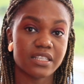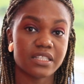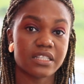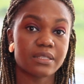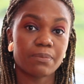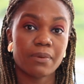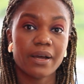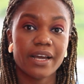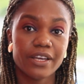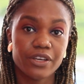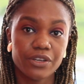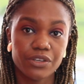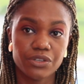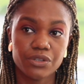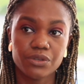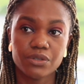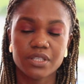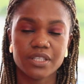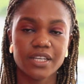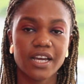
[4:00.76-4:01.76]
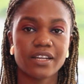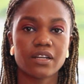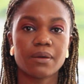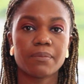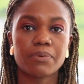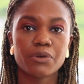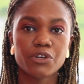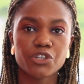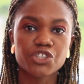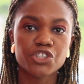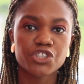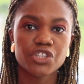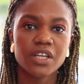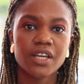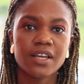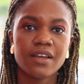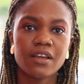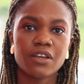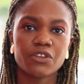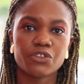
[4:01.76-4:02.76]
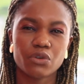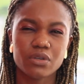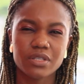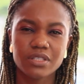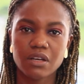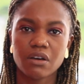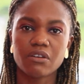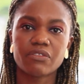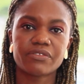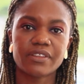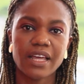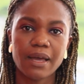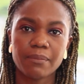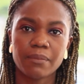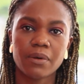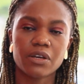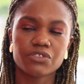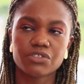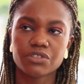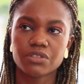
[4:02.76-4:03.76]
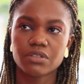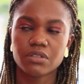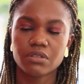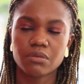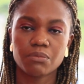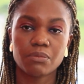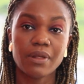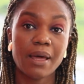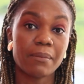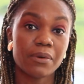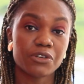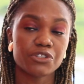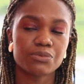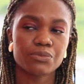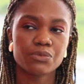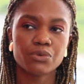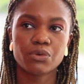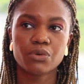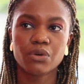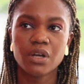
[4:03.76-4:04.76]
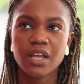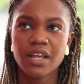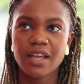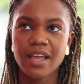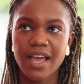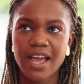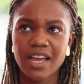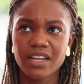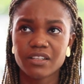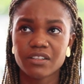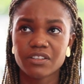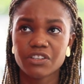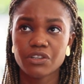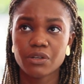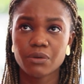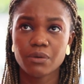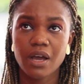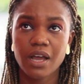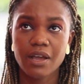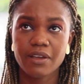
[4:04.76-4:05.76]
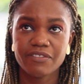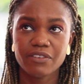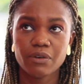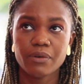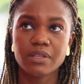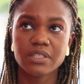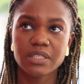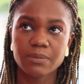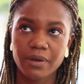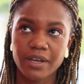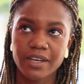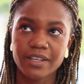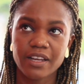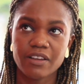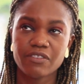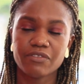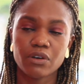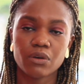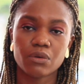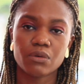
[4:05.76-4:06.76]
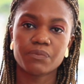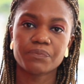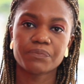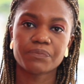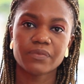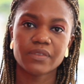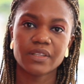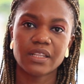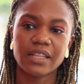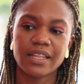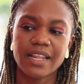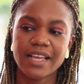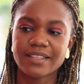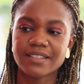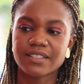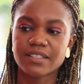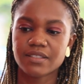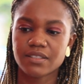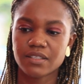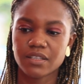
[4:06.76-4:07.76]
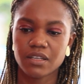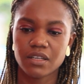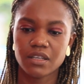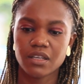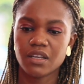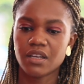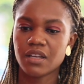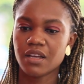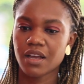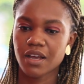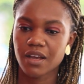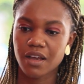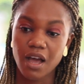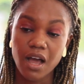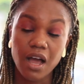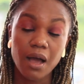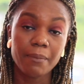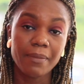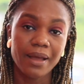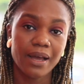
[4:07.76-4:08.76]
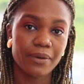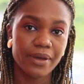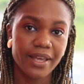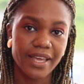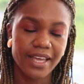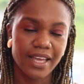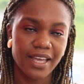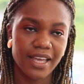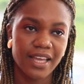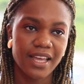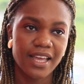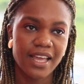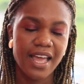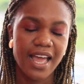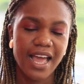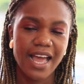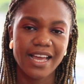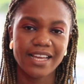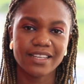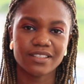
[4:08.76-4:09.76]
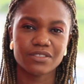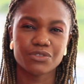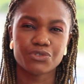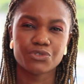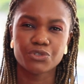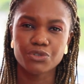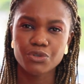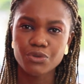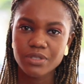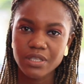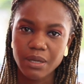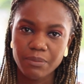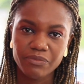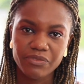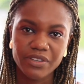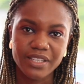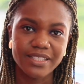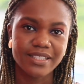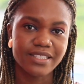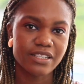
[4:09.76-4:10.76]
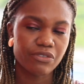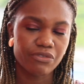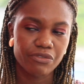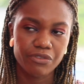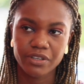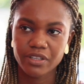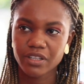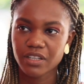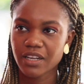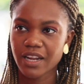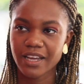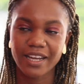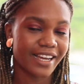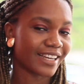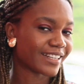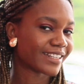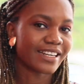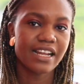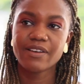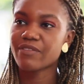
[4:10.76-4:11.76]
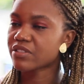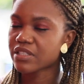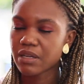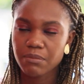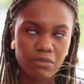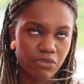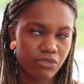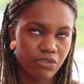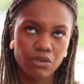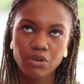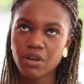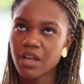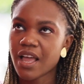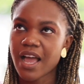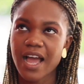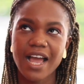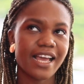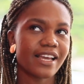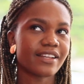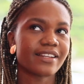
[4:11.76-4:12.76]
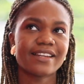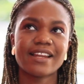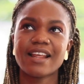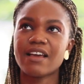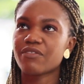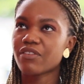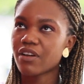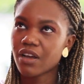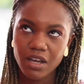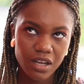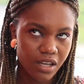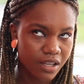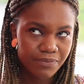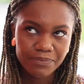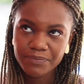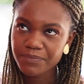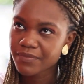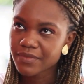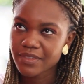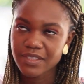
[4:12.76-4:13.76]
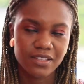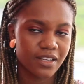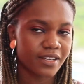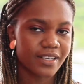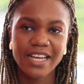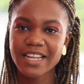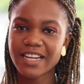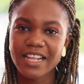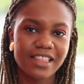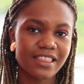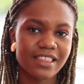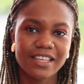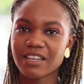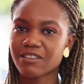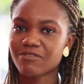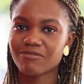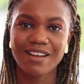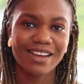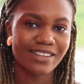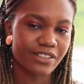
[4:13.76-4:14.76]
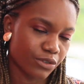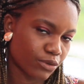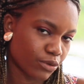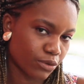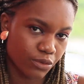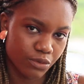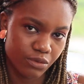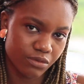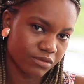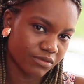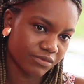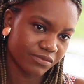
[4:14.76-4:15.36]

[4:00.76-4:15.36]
inspire you to kind of push yourself that much more. And I felt inspired. I felt led to come out here and do something different, like I had never done before. I had never done anything radical,